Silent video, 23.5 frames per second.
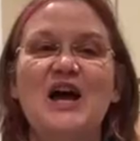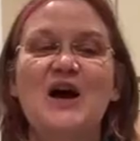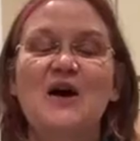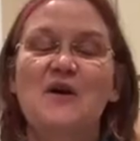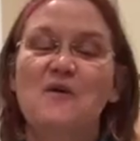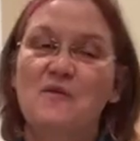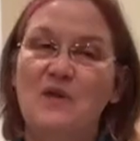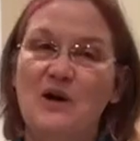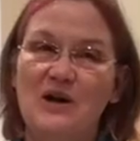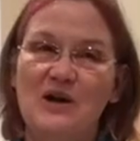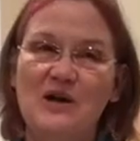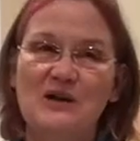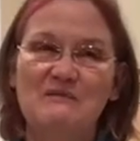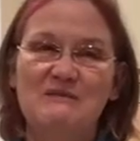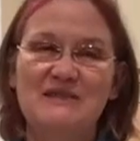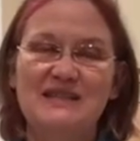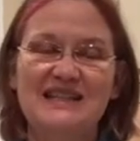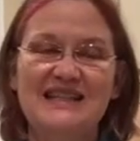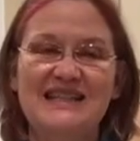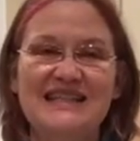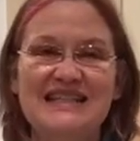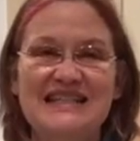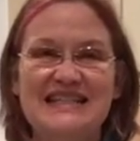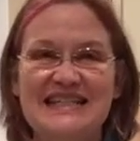Welcome to
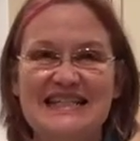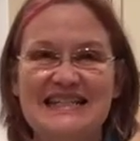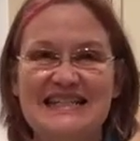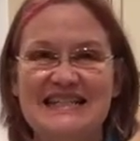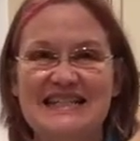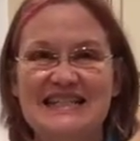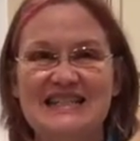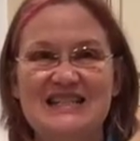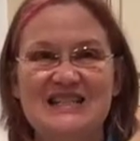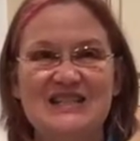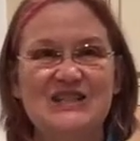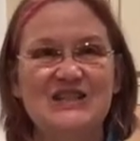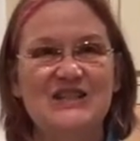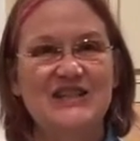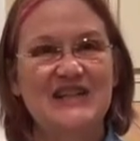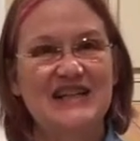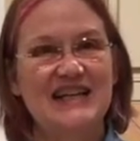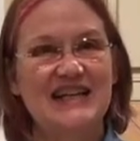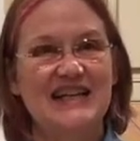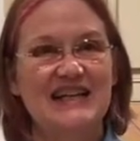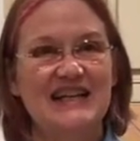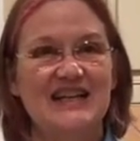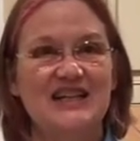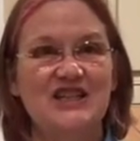the Distance
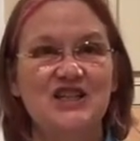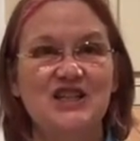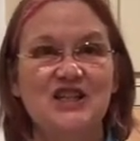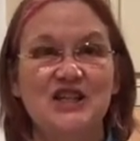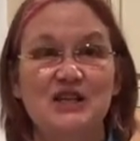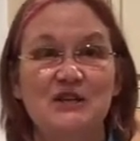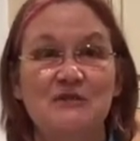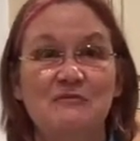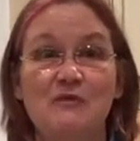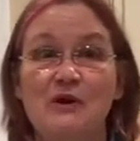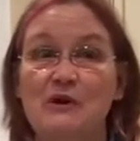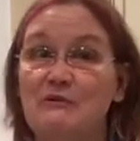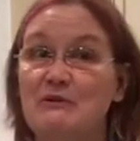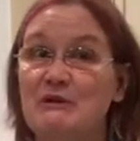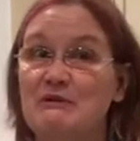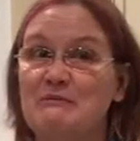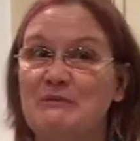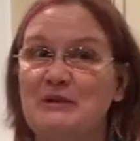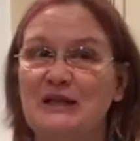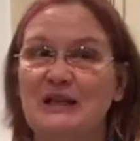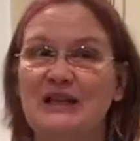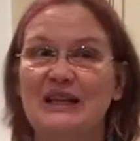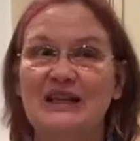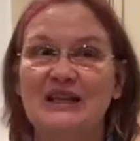Learning Kitchen, where we
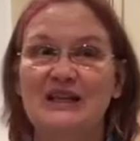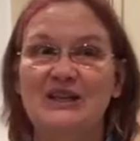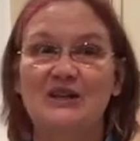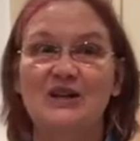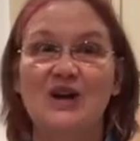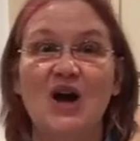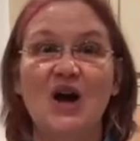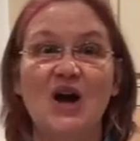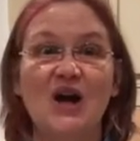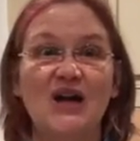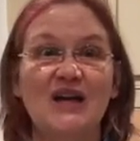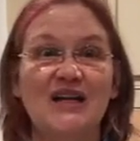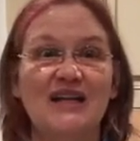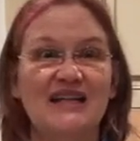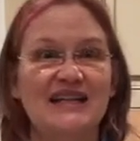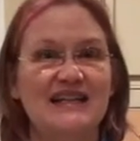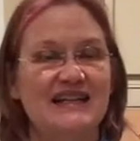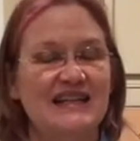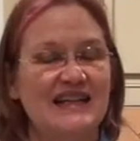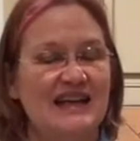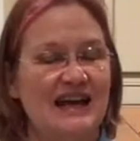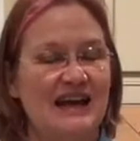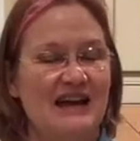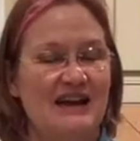put a little heart into
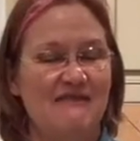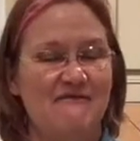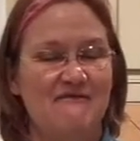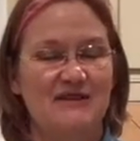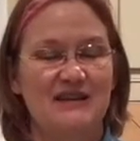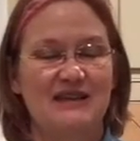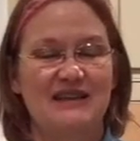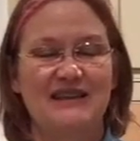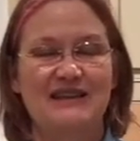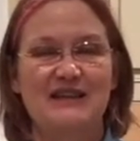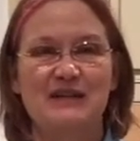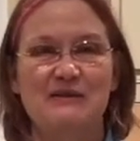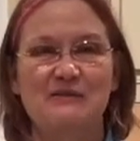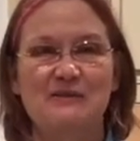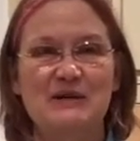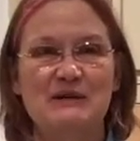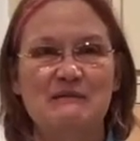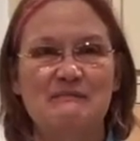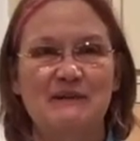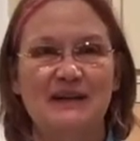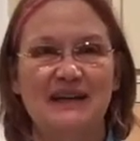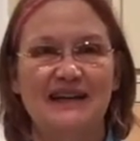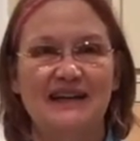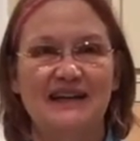everything we
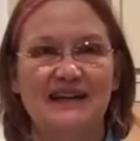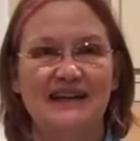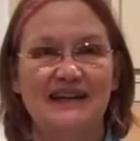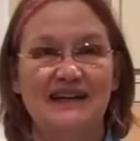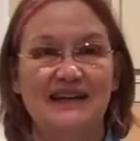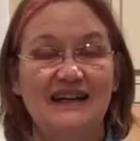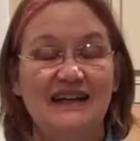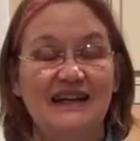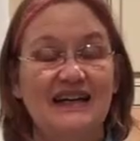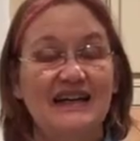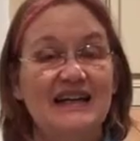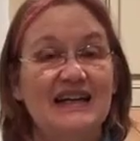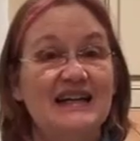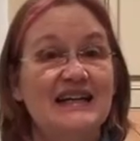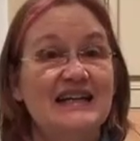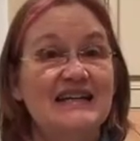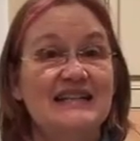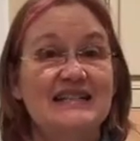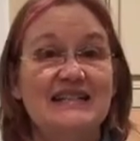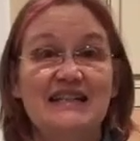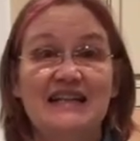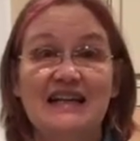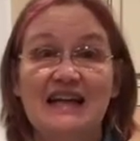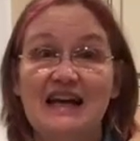make.
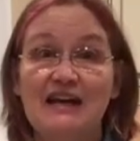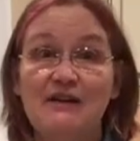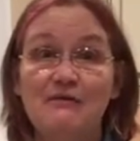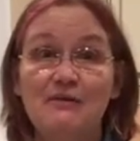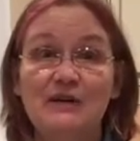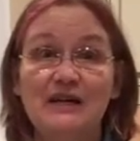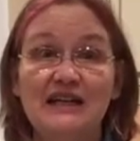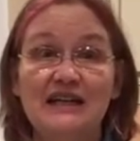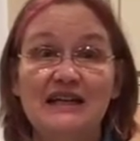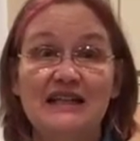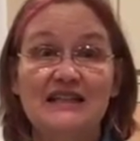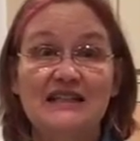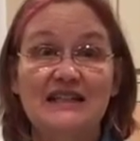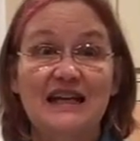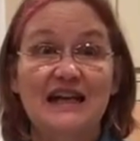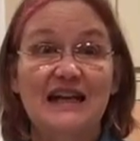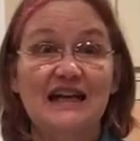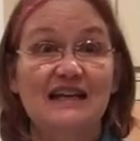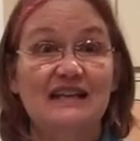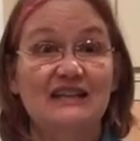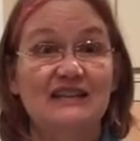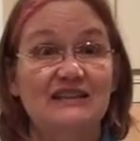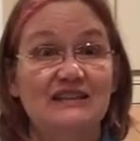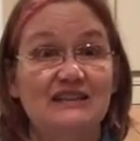Today we're going
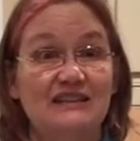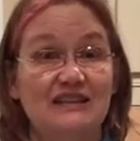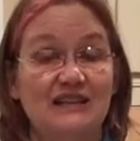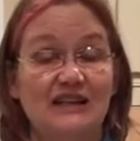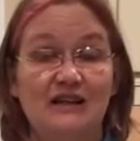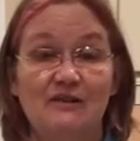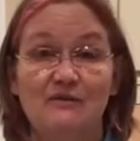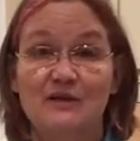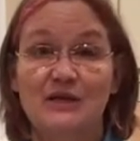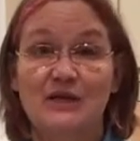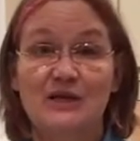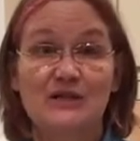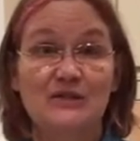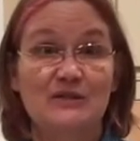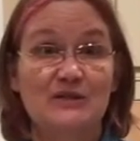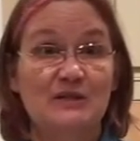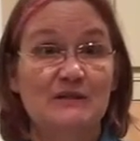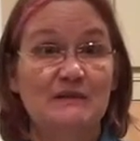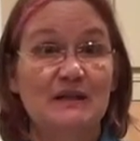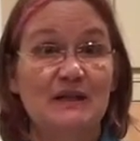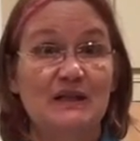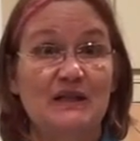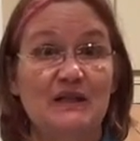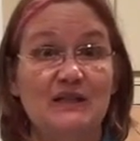to do
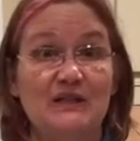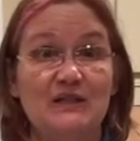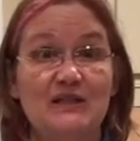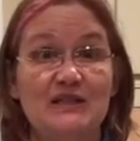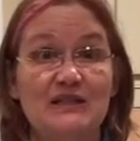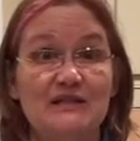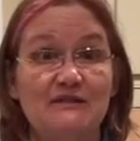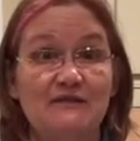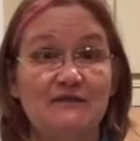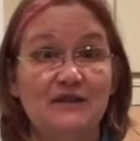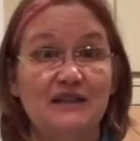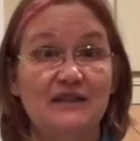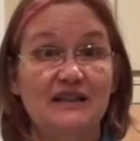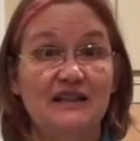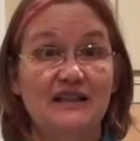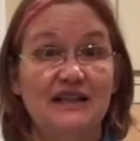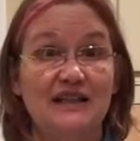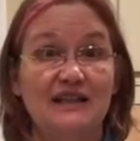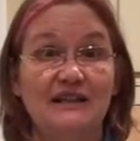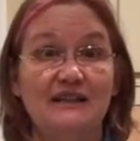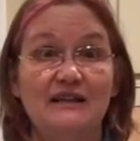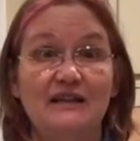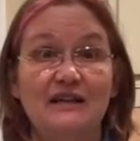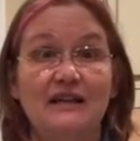something a little
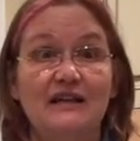differently